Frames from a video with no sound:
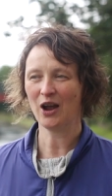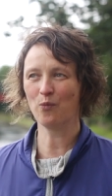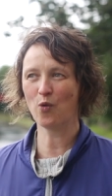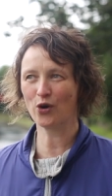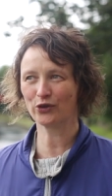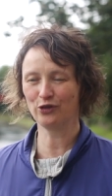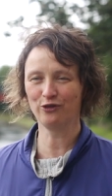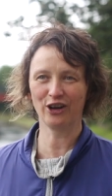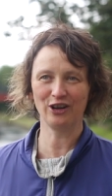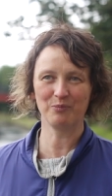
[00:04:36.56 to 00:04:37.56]
and walked
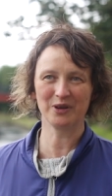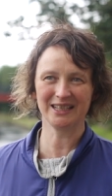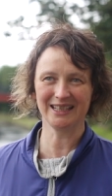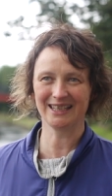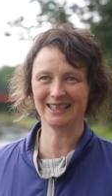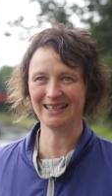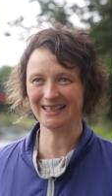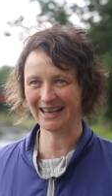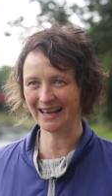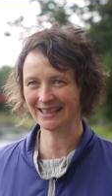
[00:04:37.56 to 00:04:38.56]
through very busy city
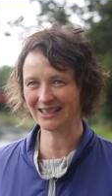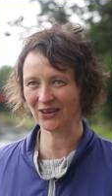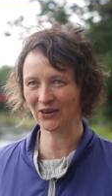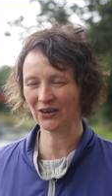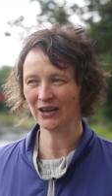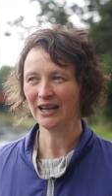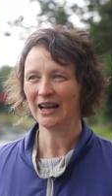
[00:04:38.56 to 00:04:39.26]
centre.